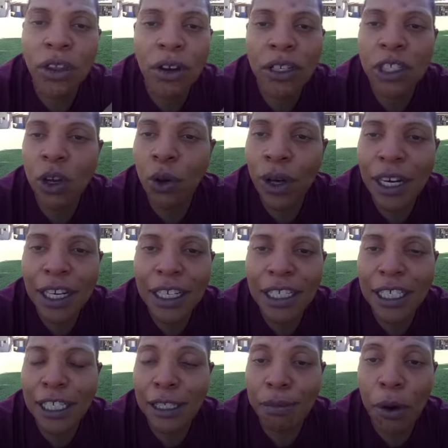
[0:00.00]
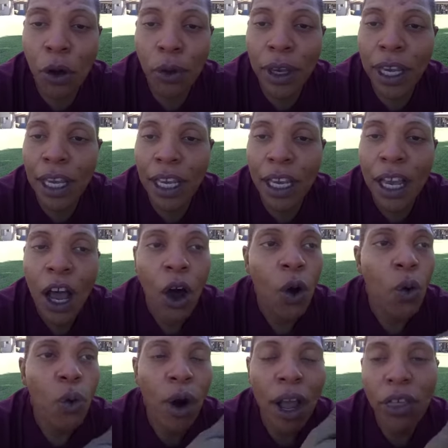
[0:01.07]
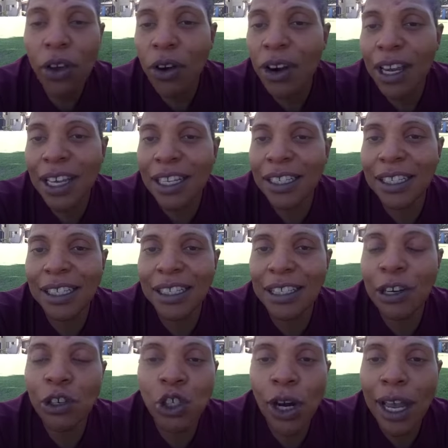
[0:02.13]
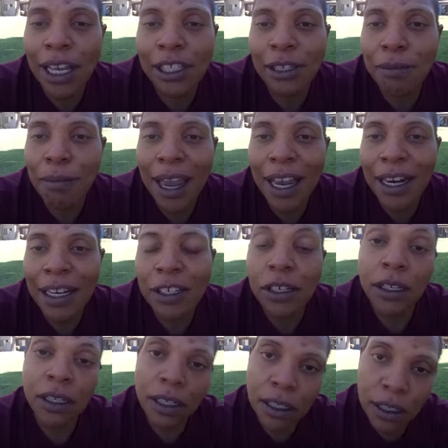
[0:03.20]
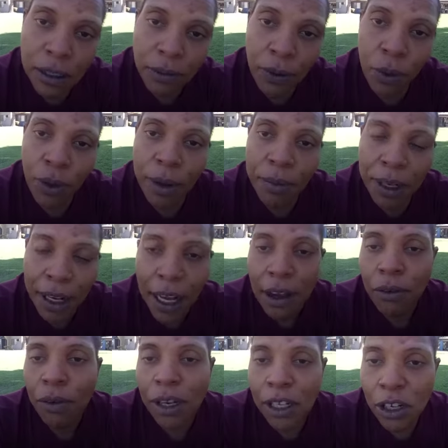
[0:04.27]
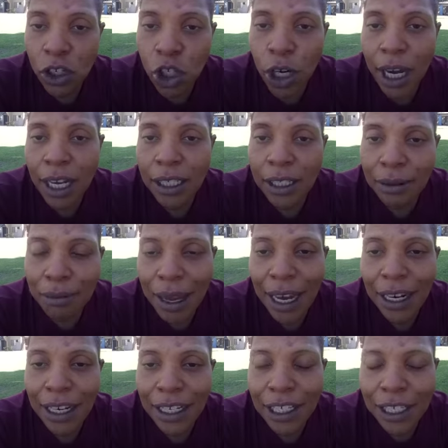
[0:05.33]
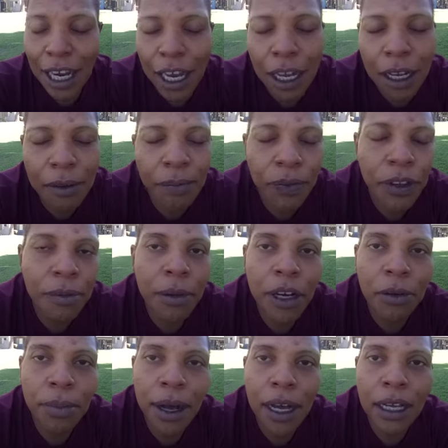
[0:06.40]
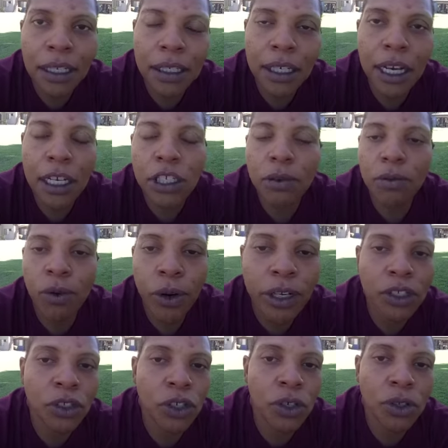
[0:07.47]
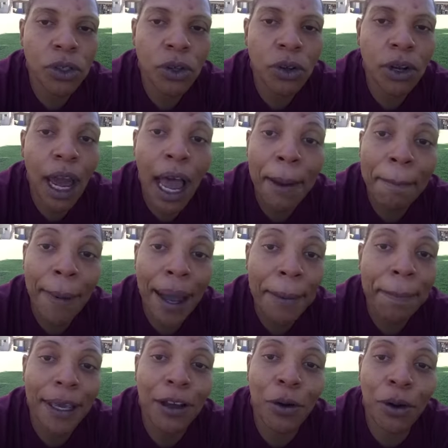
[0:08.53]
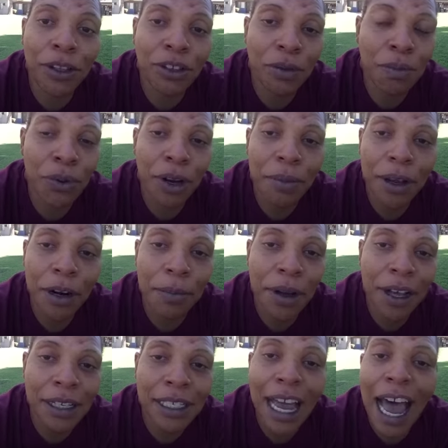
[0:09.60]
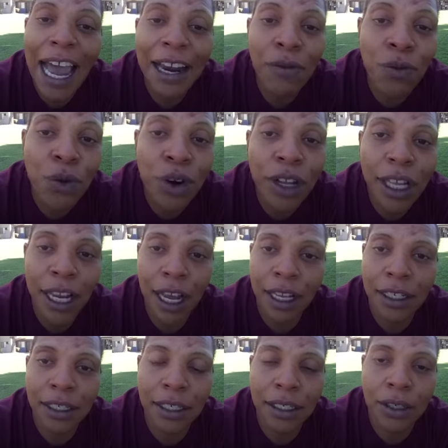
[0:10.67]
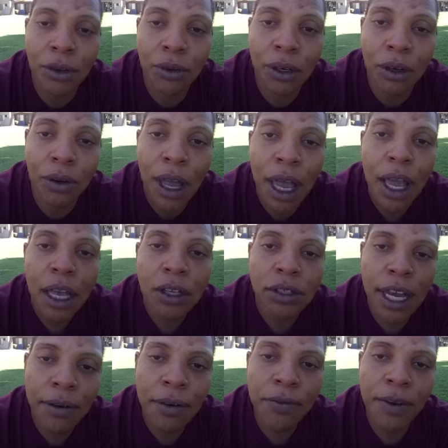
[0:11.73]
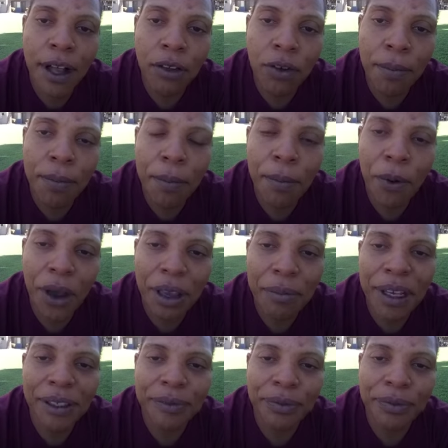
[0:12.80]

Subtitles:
it's quitting smoking, whether it's you're trying to manage, and this is for women, whether you're trying to manage menopause. Gosh, I'm 42 years old. I might be going through premenopause. I really honestly don't know. So I have a follow-up appointment.